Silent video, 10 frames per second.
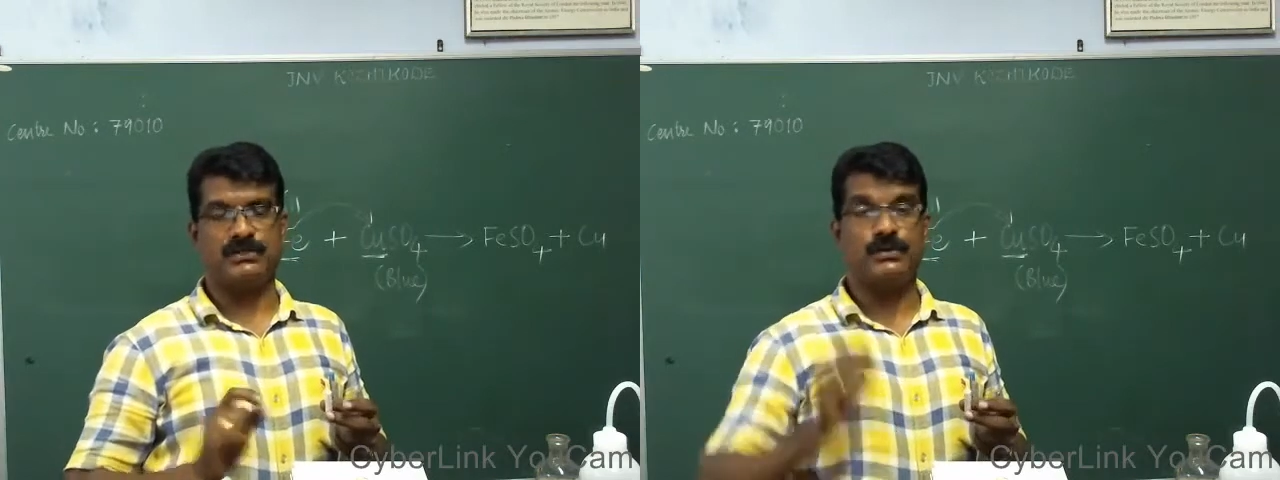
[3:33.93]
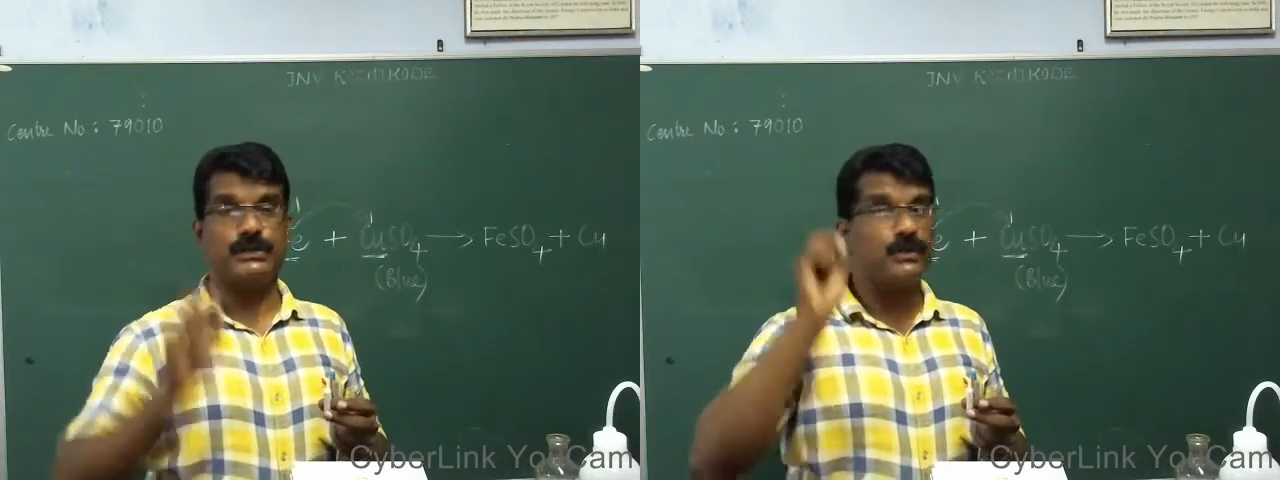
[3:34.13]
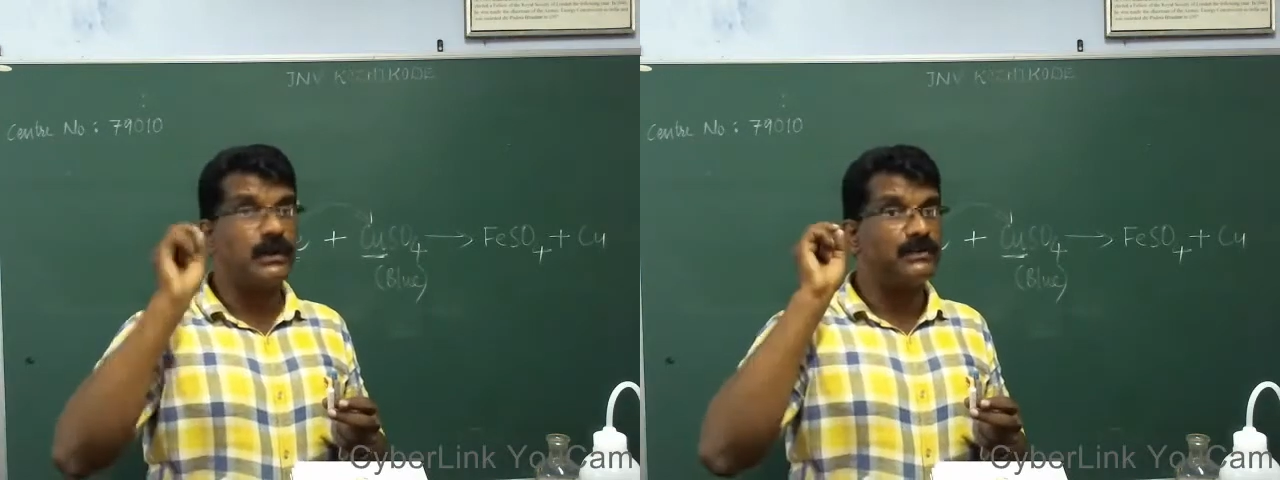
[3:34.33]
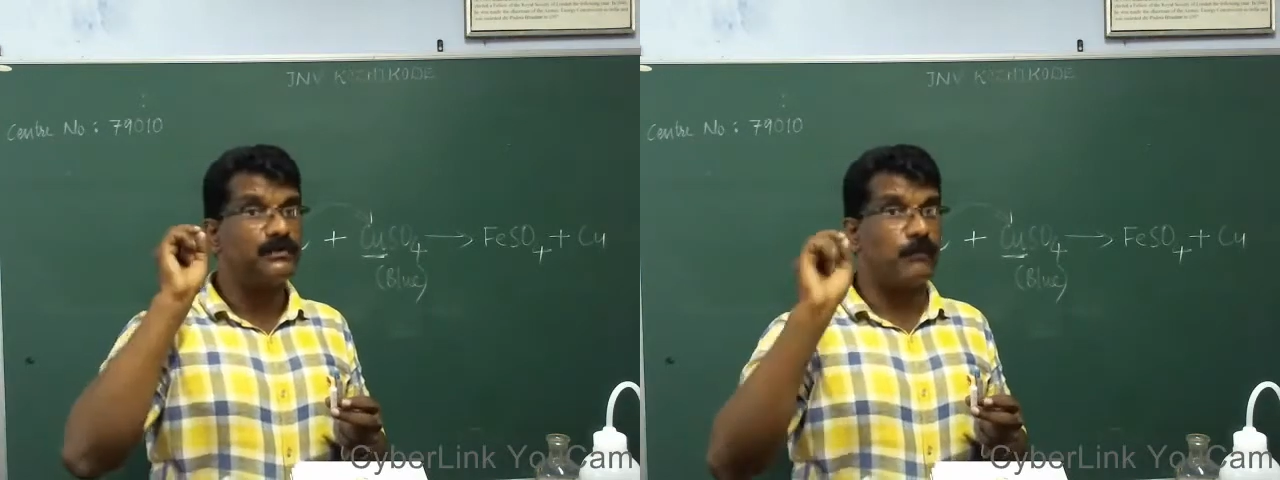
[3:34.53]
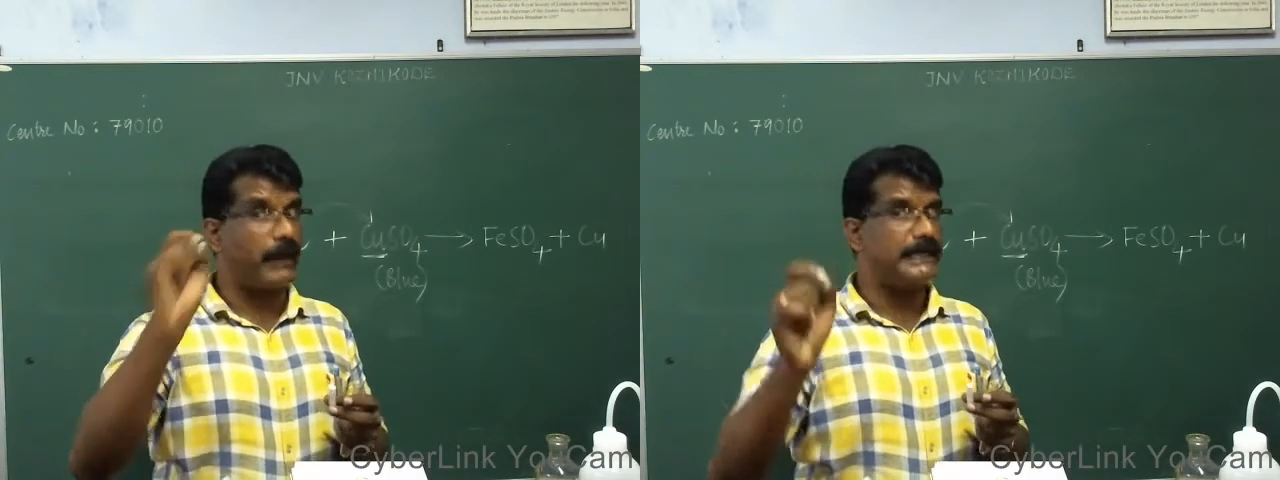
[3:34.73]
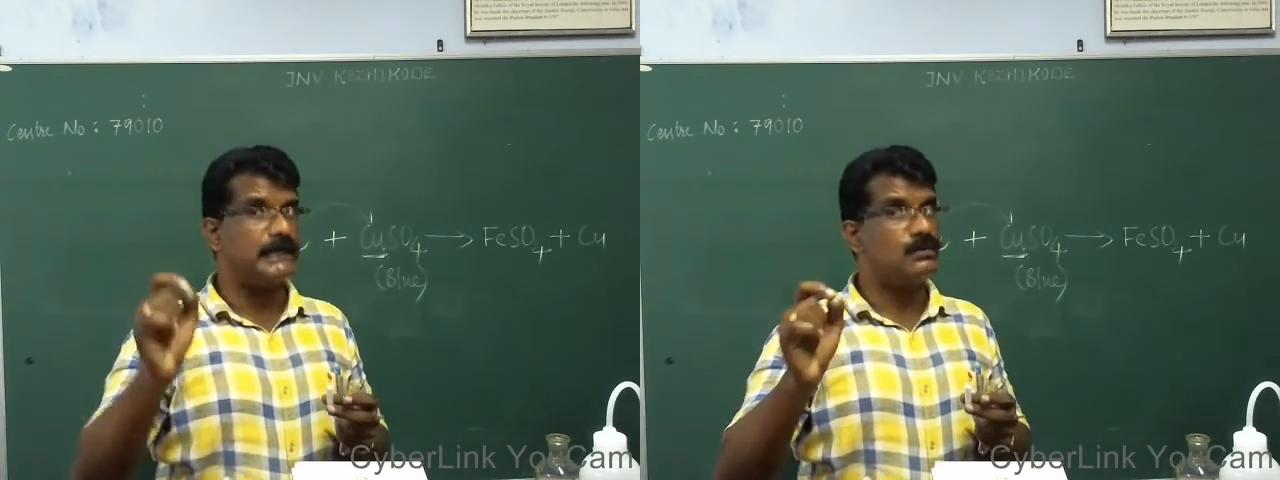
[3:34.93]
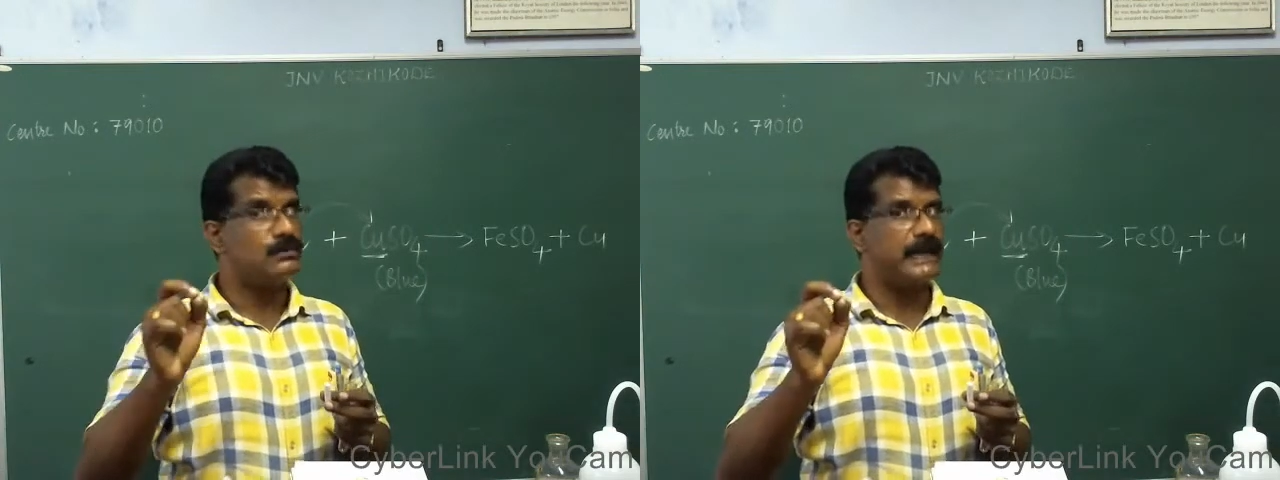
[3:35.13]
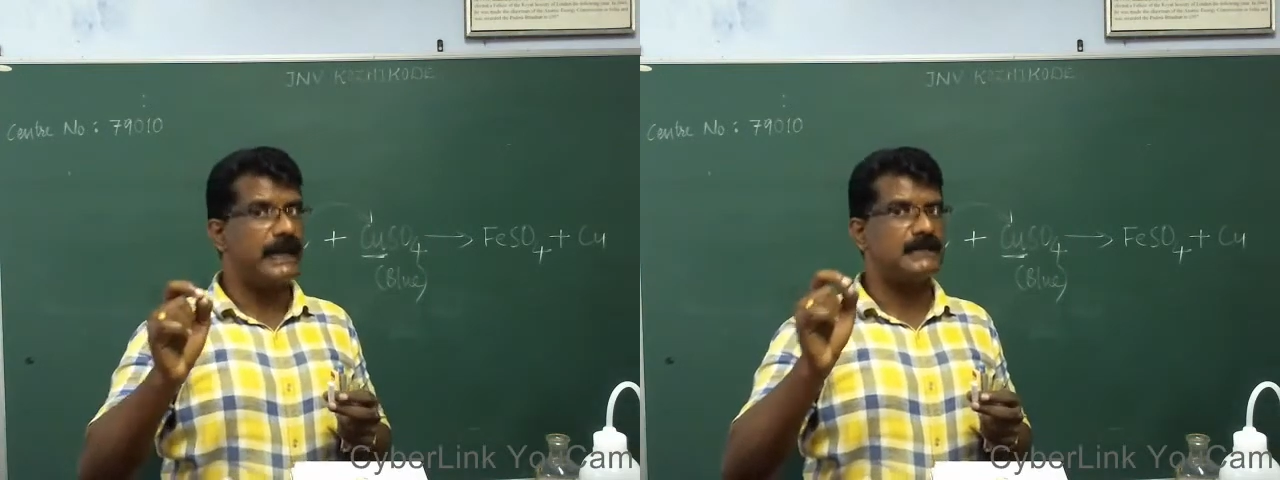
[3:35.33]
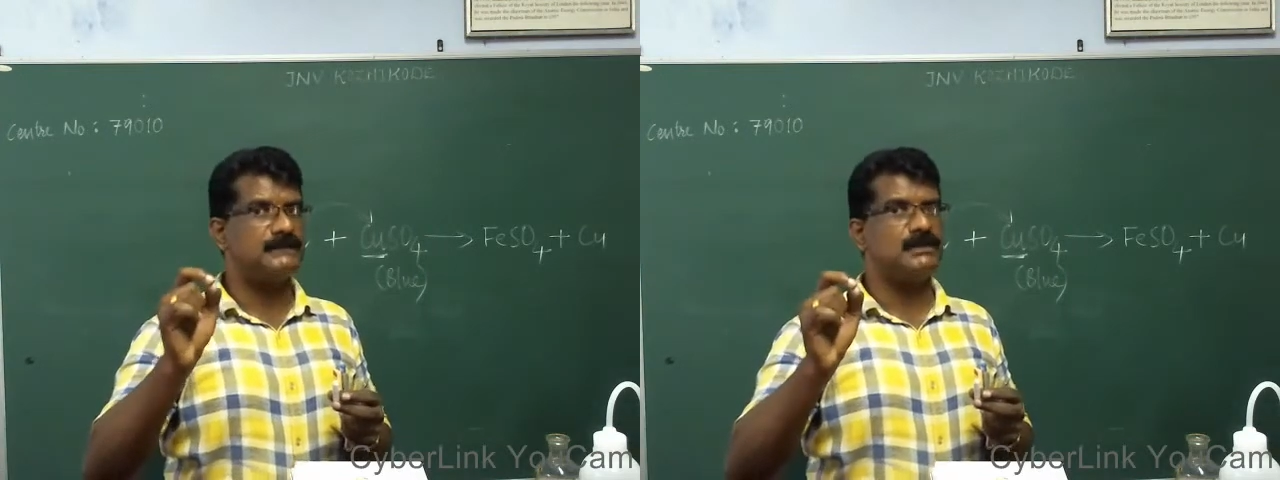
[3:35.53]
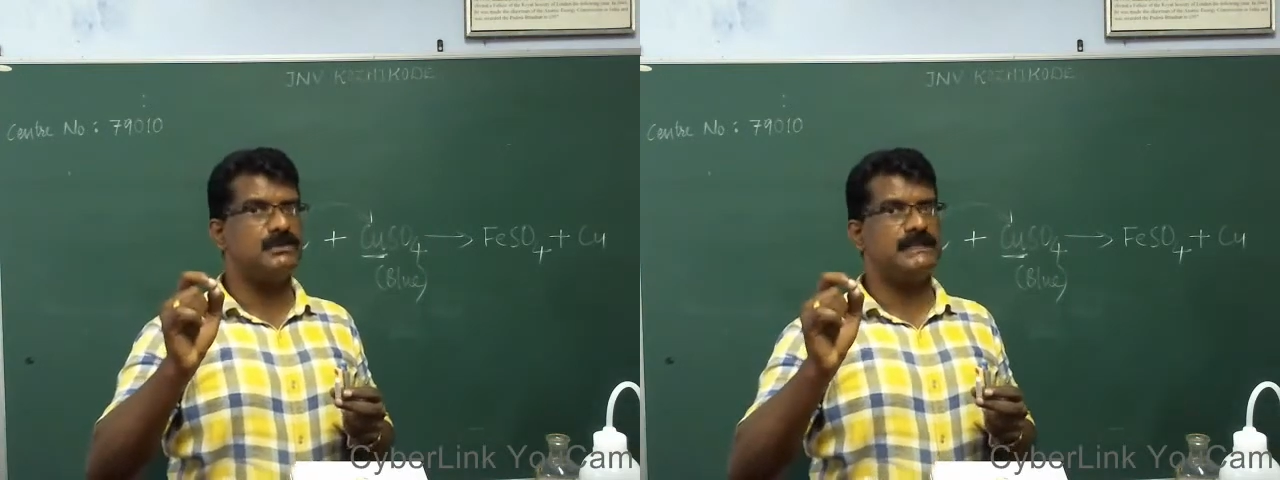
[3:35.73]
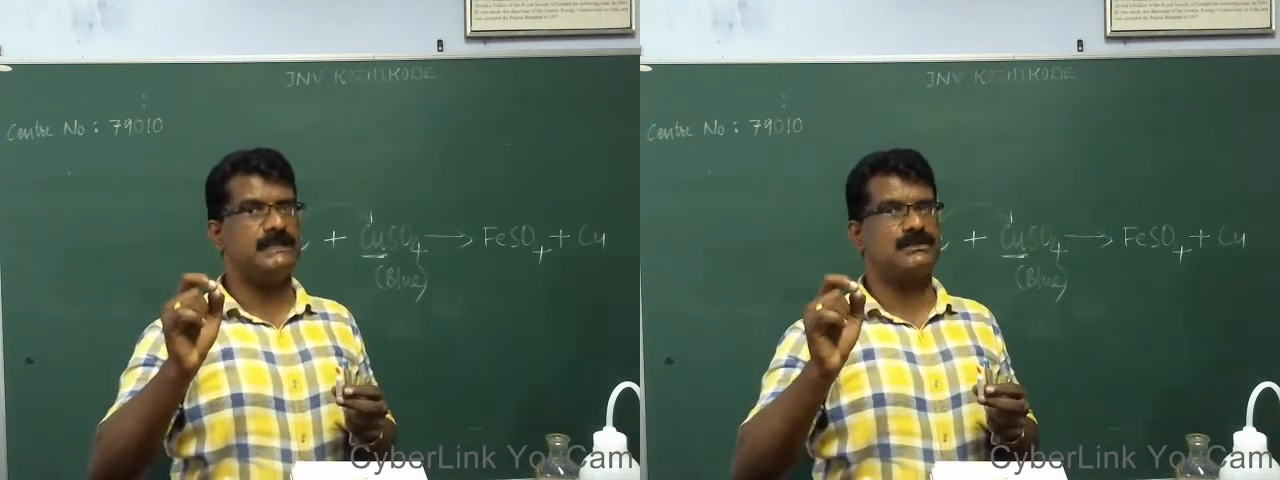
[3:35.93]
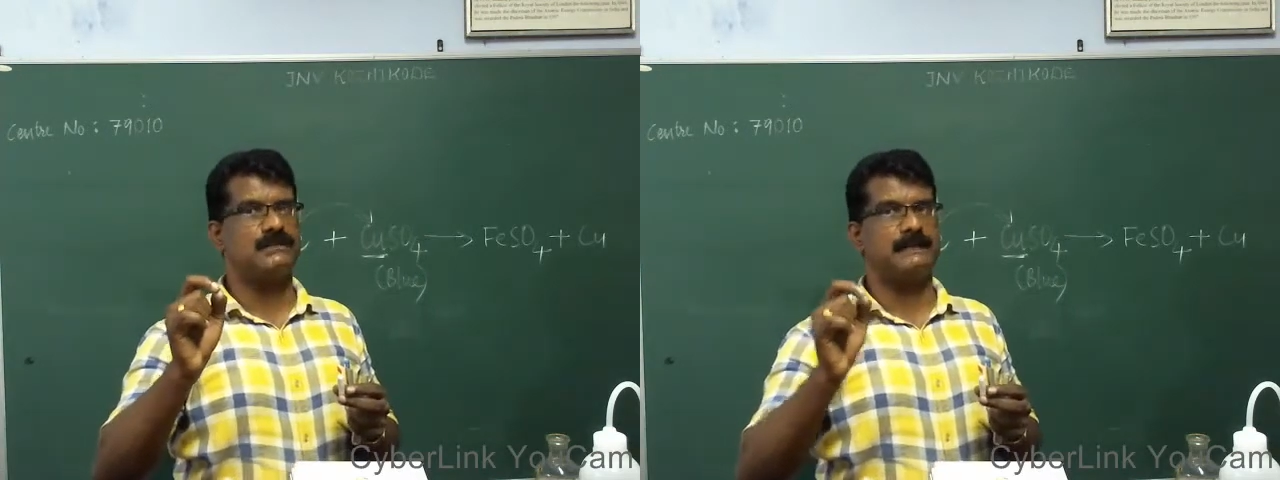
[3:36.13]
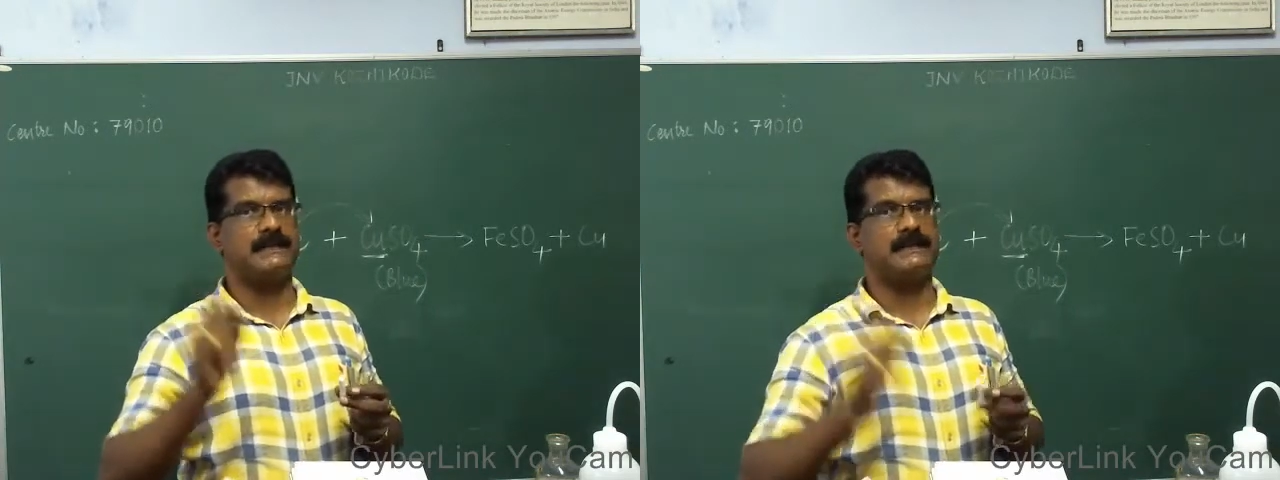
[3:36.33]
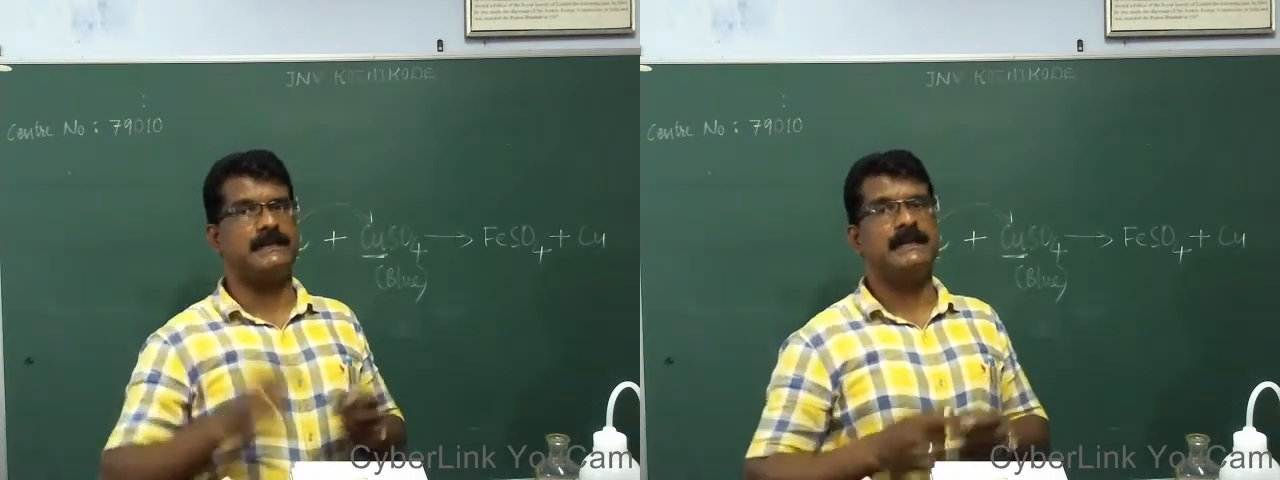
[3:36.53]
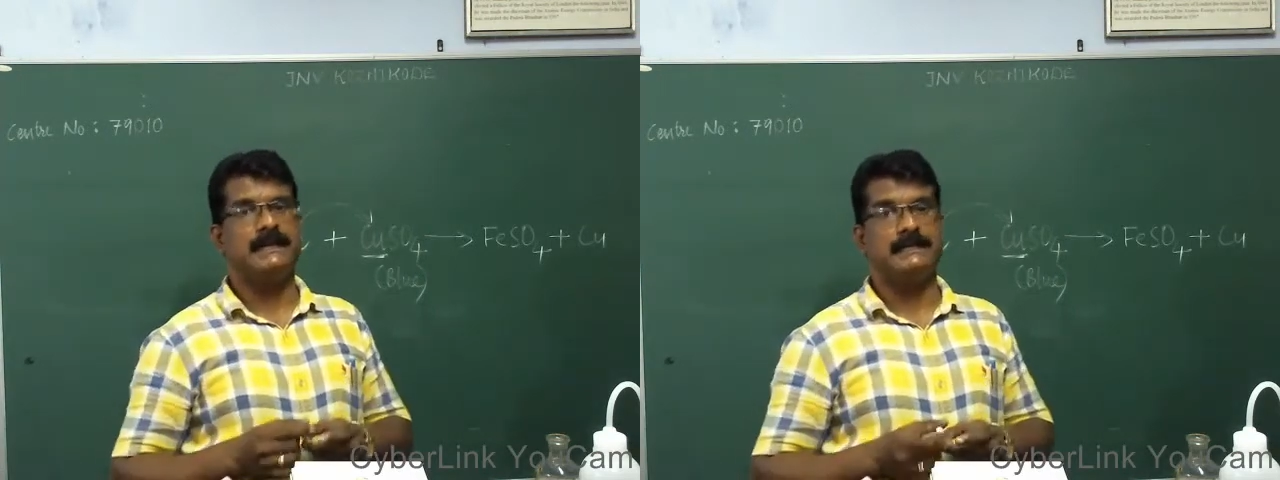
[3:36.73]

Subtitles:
So in order to find out the activity series of metal,